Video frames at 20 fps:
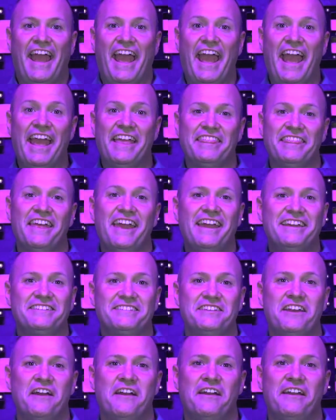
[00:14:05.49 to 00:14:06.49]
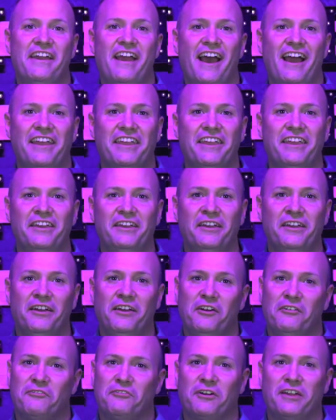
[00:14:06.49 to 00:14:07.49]
Hey, thanks,
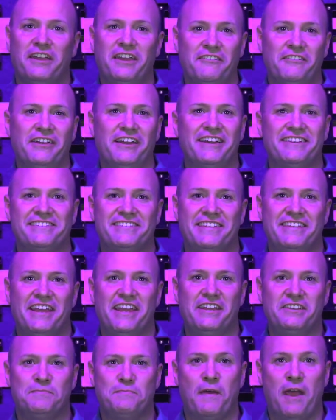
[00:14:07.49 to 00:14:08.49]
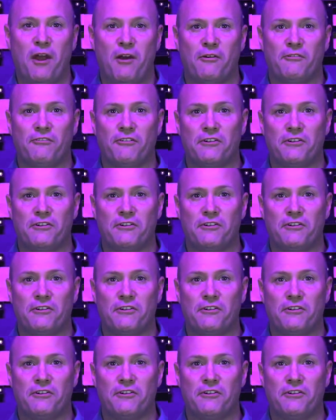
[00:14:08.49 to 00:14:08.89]
Teriyaki, for giving us today's power verse.